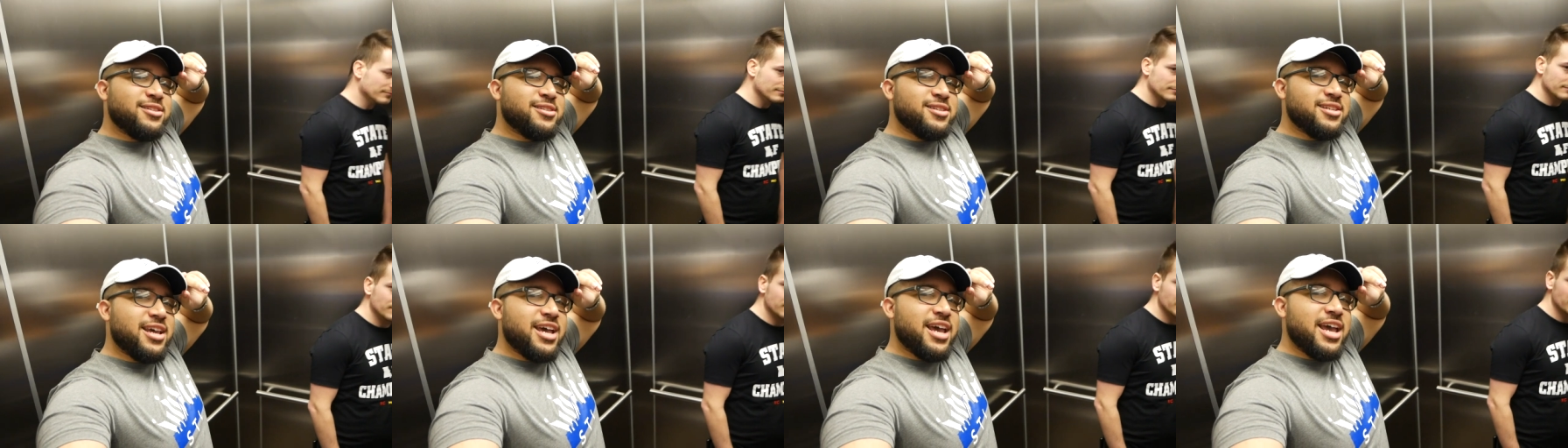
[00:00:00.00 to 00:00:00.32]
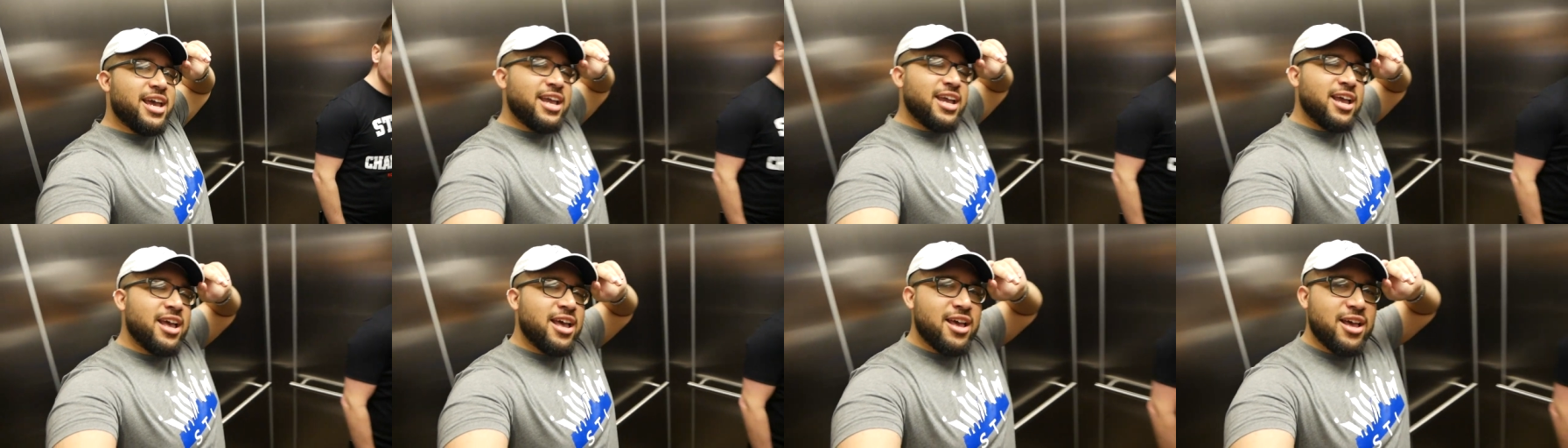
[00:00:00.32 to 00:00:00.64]

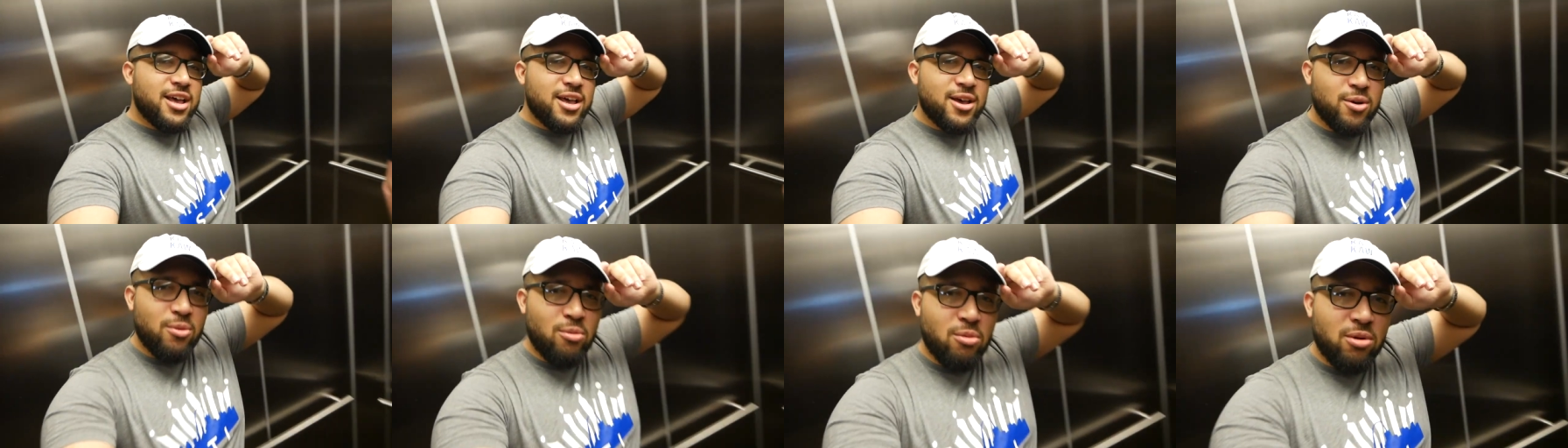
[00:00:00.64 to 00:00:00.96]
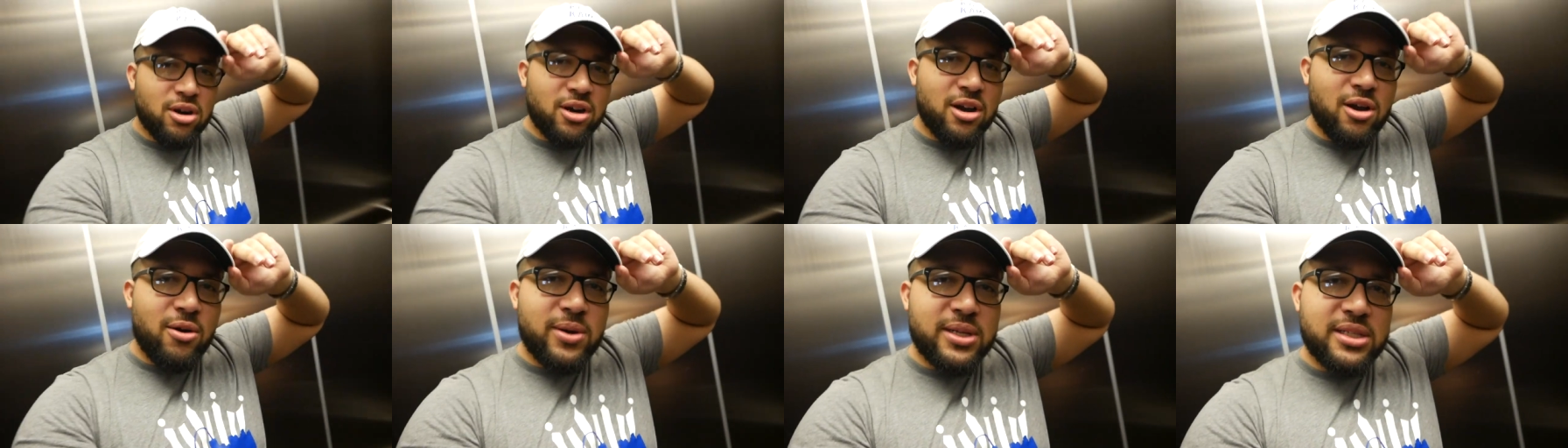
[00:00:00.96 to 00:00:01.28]
today
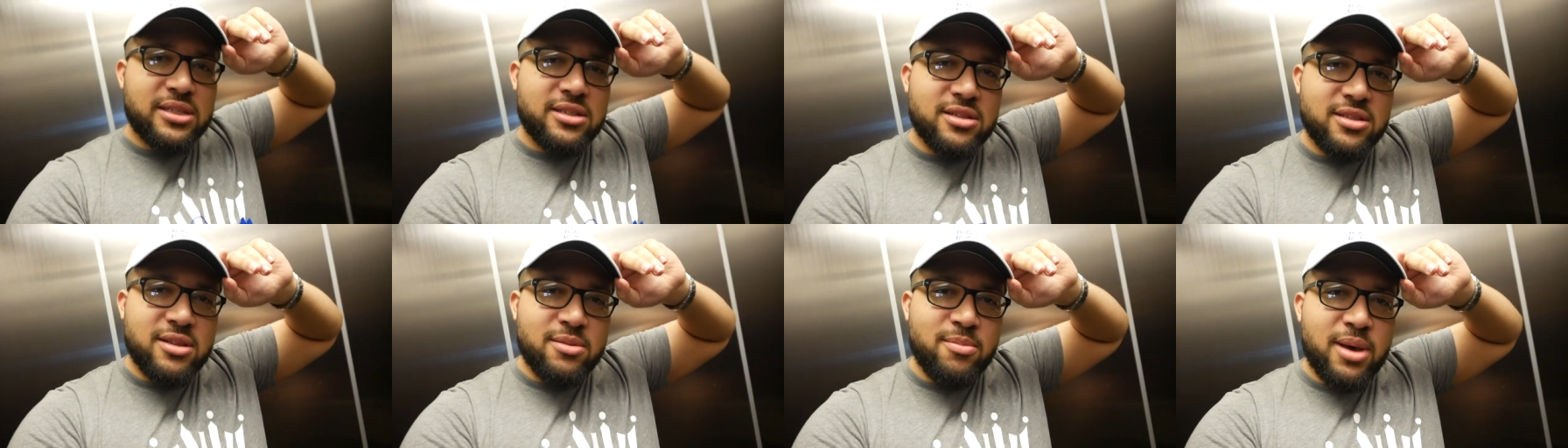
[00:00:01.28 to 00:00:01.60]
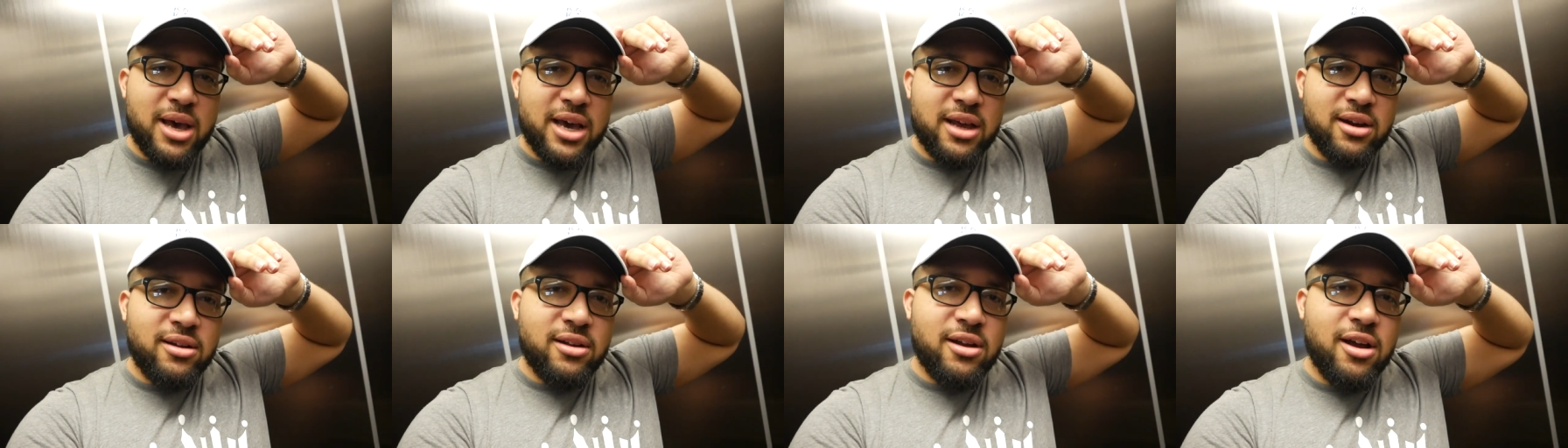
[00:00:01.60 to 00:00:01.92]
we're going to the
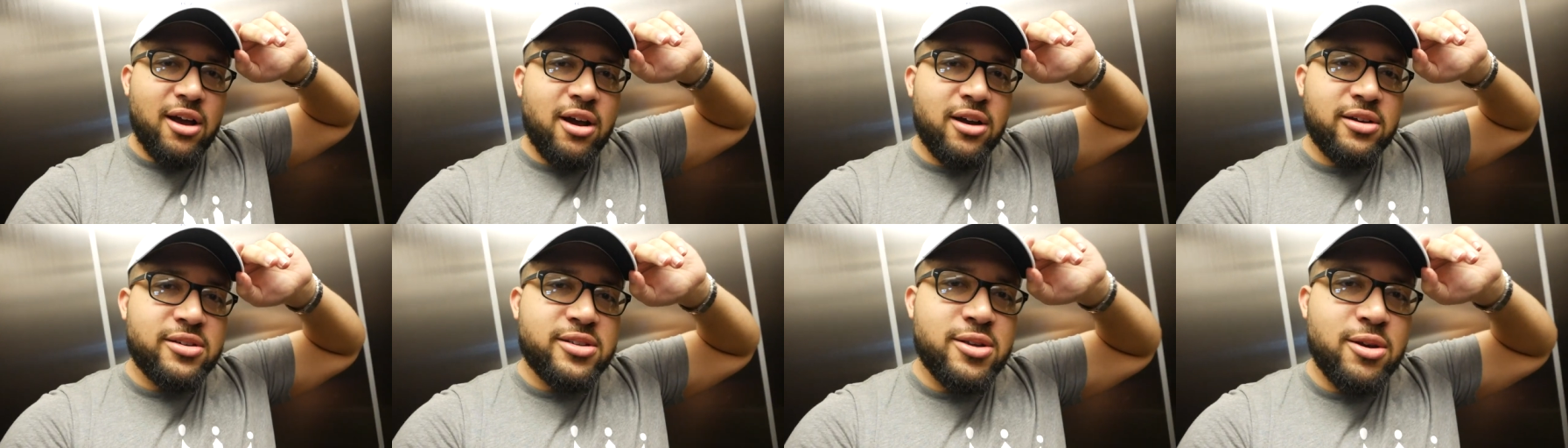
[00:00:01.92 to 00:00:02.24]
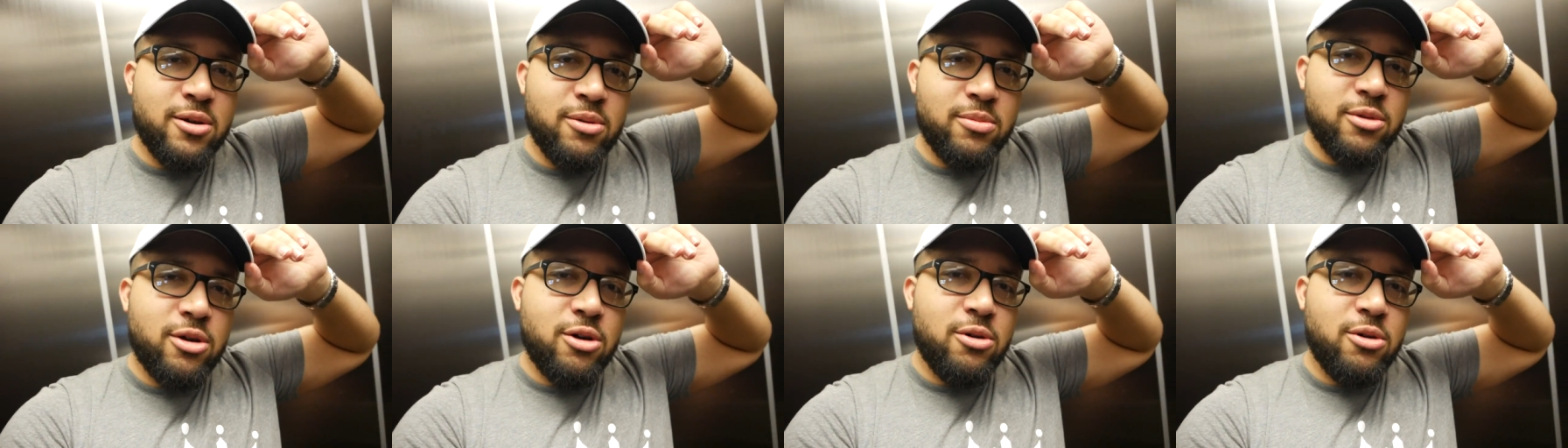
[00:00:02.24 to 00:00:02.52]
Battle Hawks home